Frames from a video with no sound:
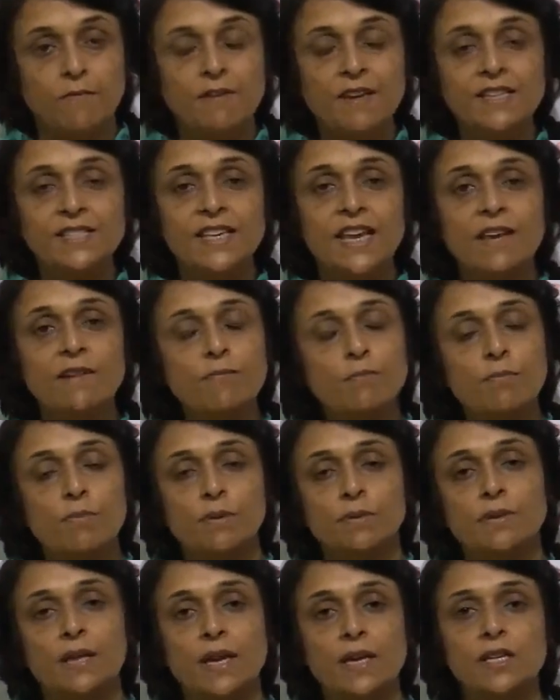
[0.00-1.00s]
We say
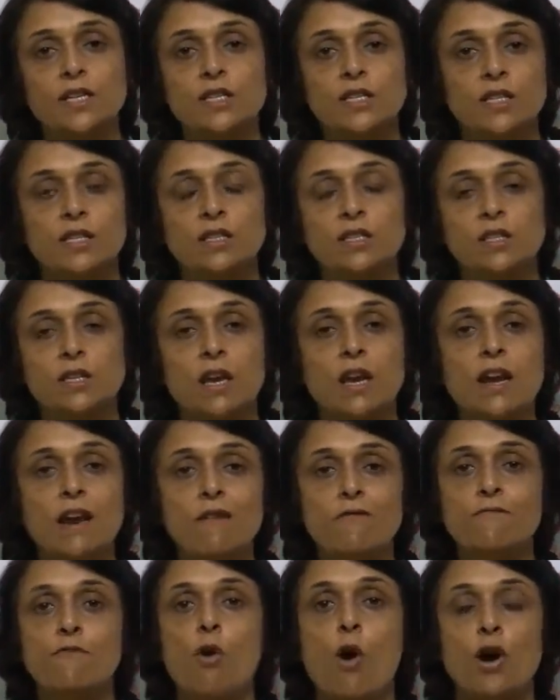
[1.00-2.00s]
there is
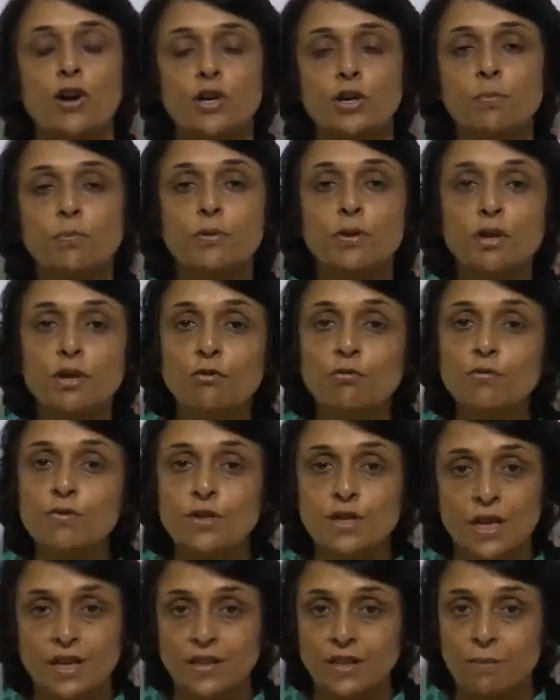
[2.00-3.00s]
enough water
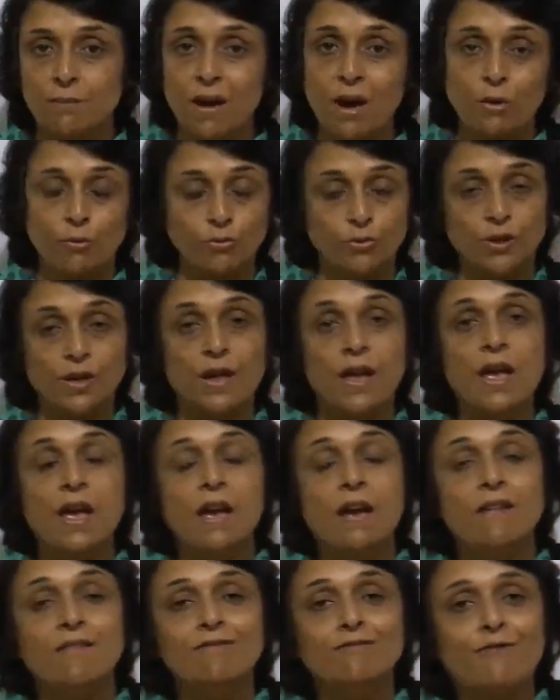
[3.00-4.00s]
produced in the mouth.
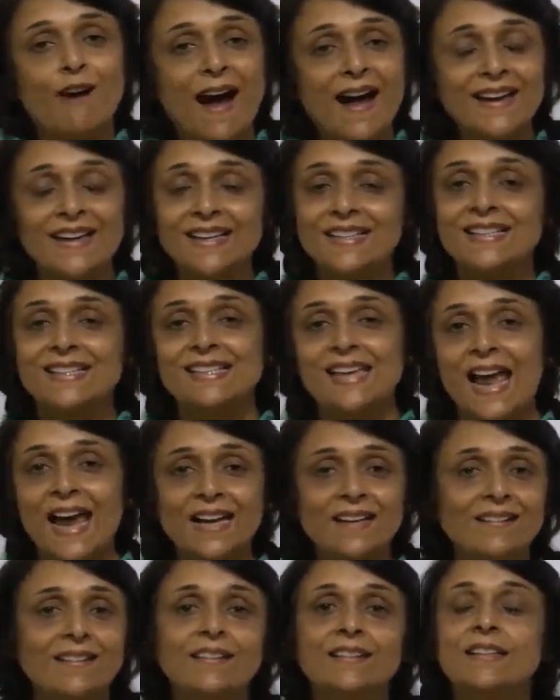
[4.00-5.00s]
Why
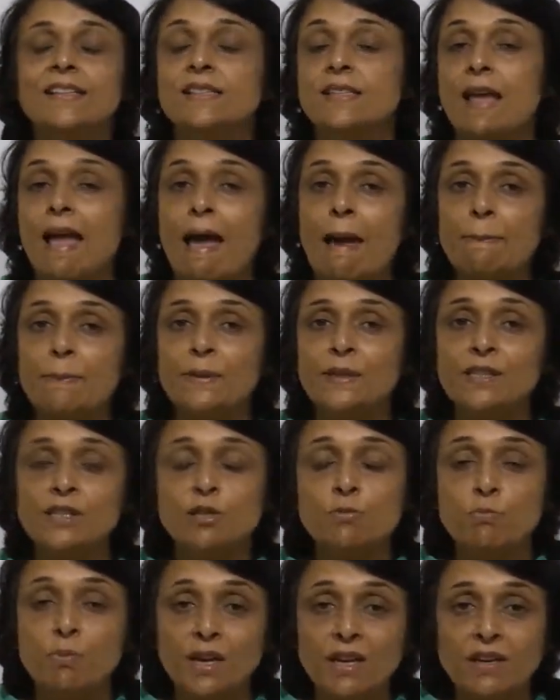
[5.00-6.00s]
exactly this
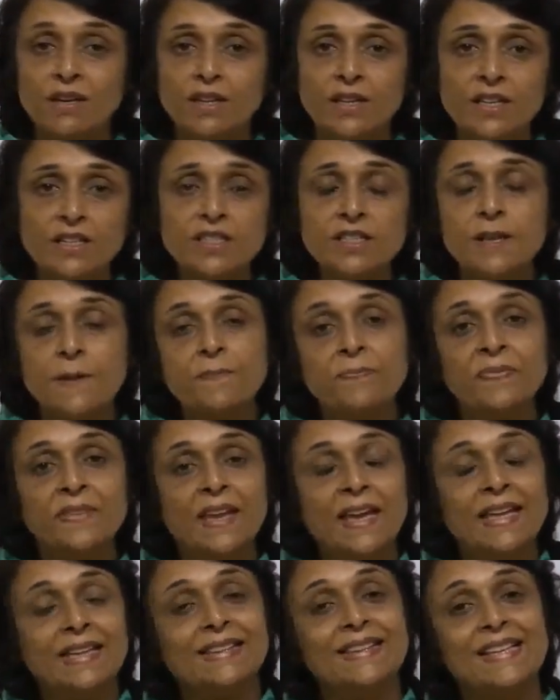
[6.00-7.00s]
happens? Because
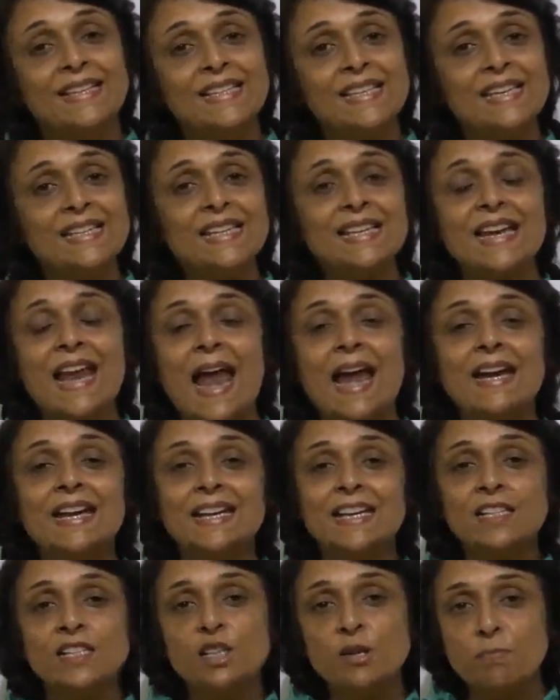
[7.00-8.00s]
this is an
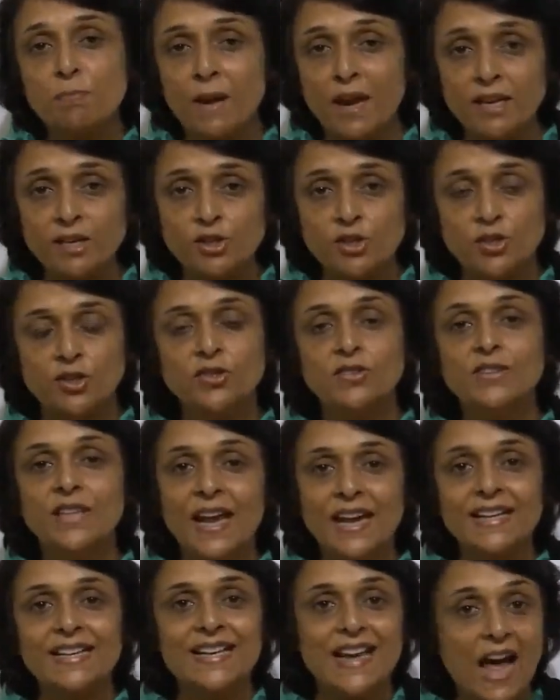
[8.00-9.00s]
anticipation
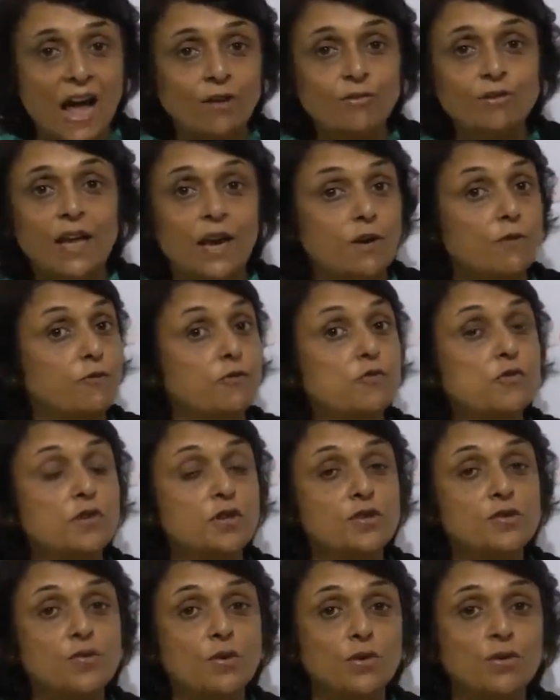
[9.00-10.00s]
that now that food
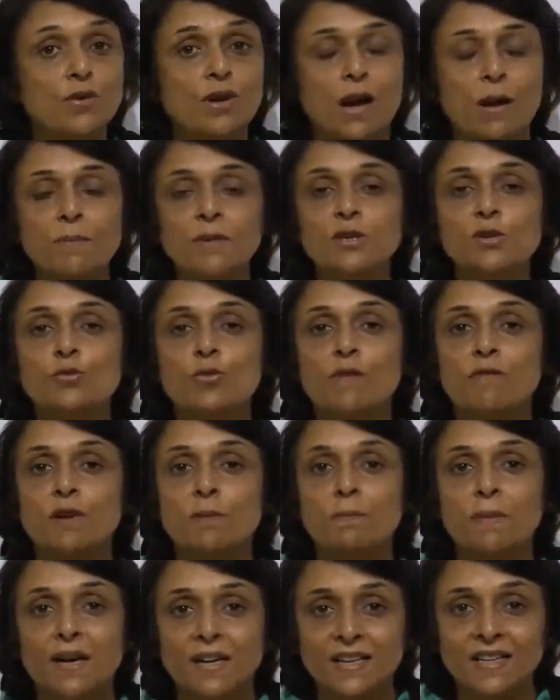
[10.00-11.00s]
is going to come into our
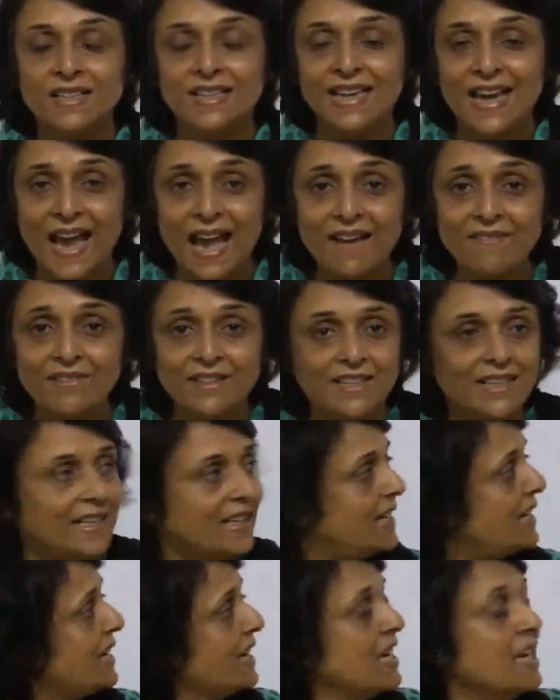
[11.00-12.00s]
buccal
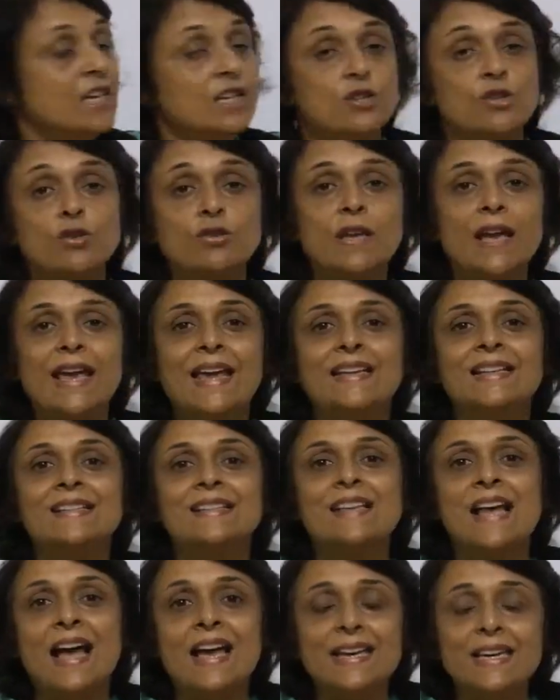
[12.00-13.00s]
cavity, so the
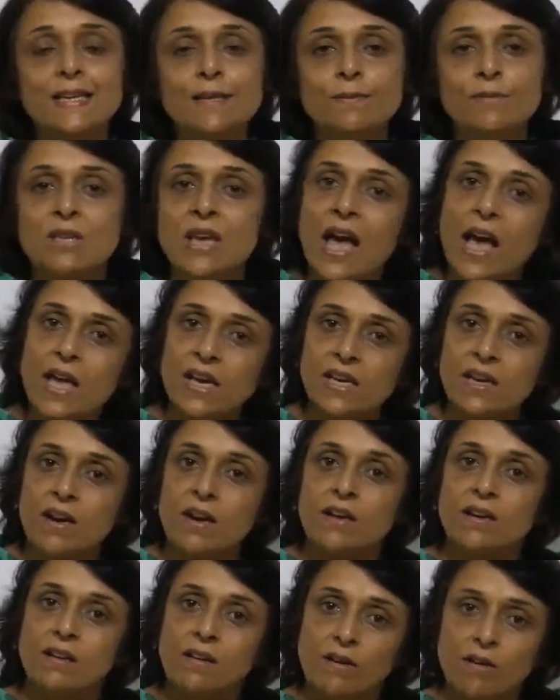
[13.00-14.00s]
enzymes are
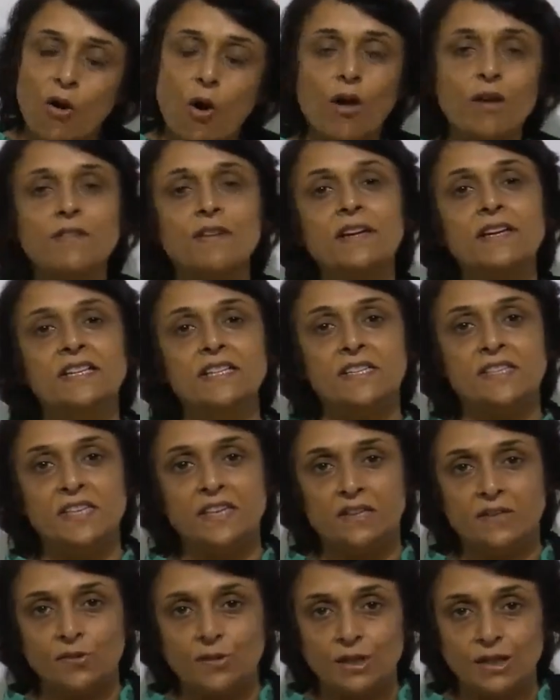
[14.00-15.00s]
already
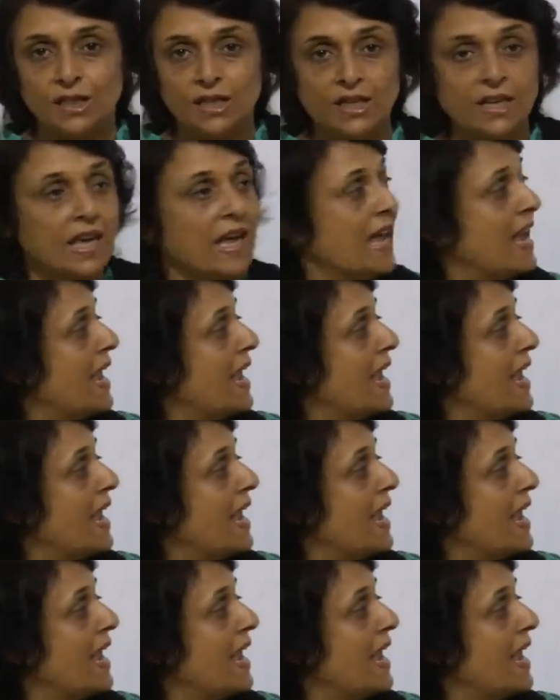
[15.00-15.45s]
secreted.